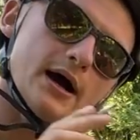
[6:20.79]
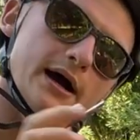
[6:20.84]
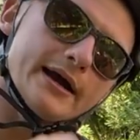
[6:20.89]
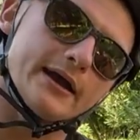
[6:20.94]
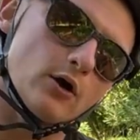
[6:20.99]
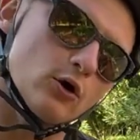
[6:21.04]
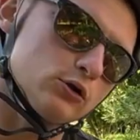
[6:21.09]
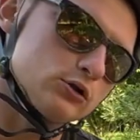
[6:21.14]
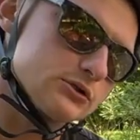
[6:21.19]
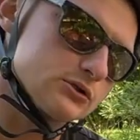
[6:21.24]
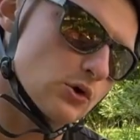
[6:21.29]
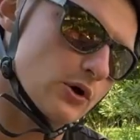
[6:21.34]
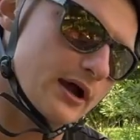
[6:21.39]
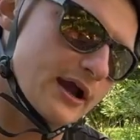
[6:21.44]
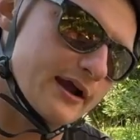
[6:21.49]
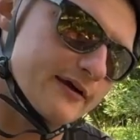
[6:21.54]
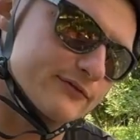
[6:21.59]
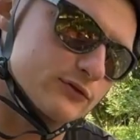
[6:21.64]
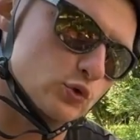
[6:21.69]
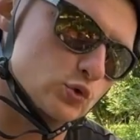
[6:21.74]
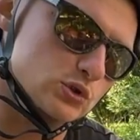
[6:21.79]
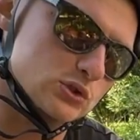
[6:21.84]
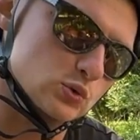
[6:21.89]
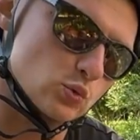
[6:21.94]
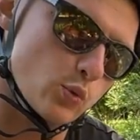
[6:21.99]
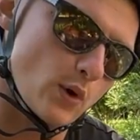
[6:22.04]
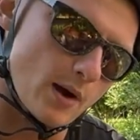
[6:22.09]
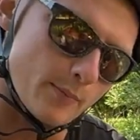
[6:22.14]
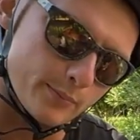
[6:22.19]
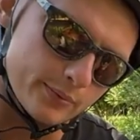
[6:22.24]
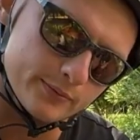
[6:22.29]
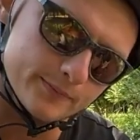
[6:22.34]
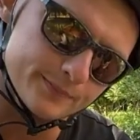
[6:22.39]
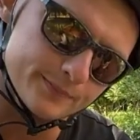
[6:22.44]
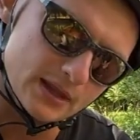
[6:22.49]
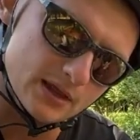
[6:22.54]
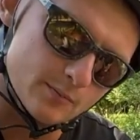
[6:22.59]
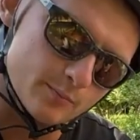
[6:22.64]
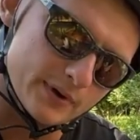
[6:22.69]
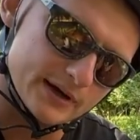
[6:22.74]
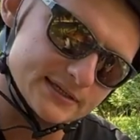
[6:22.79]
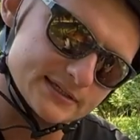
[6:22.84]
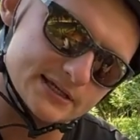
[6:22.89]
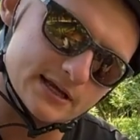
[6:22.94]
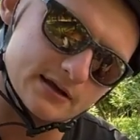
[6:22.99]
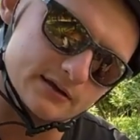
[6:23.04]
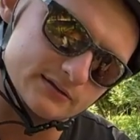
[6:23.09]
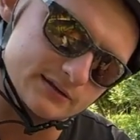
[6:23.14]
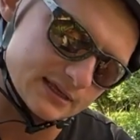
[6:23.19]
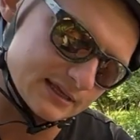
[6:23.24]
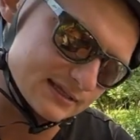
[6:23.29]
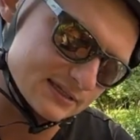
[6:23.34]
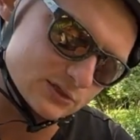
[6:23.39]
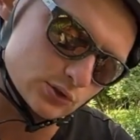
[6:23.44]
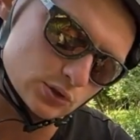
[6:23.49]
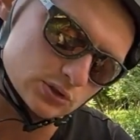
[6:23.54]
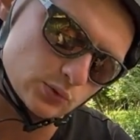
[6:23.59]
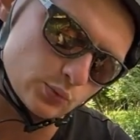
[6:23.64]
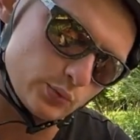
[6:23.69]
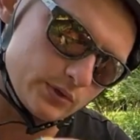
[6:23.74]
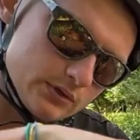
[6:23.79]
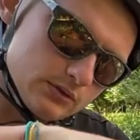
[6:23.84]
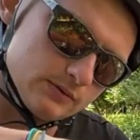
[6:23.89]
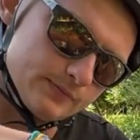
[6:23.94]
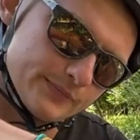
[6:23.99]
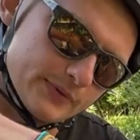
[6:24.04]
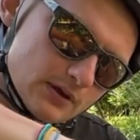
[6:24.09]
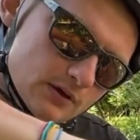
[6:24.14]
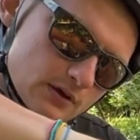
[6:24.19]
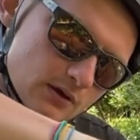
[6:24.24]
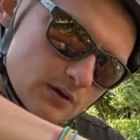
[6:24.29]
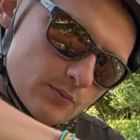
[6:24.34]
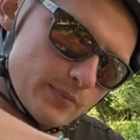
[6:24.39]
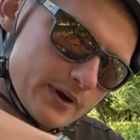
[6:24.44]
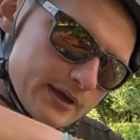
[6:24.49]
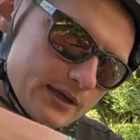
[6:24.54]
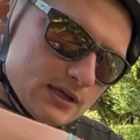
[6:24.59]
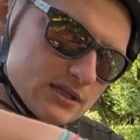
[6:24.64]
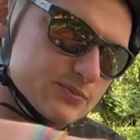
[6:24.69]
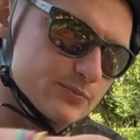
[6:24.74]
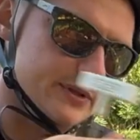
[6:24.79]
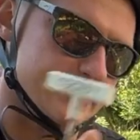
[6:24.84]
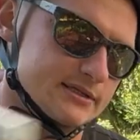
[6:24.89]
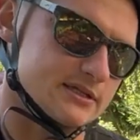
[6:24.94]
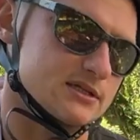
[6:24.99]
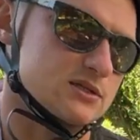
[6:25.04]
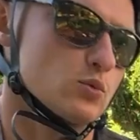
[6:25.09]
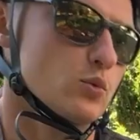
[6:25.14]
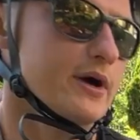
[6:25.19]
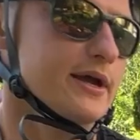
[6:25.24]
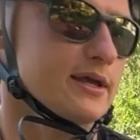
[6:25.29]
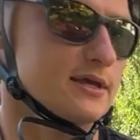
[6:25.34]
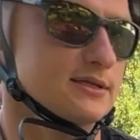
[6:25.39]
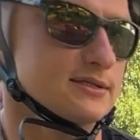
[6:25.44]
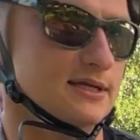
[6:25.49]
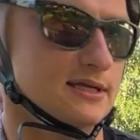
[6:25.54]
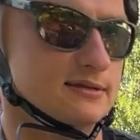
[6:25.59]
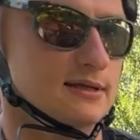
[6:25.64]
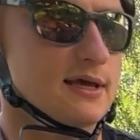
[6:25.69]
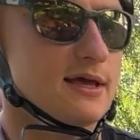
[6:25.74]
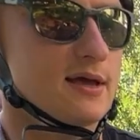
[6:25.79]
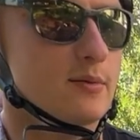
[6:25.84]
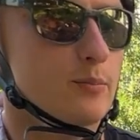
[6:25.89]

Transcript: I also have to swap my second and third wheel by its places. Why is that?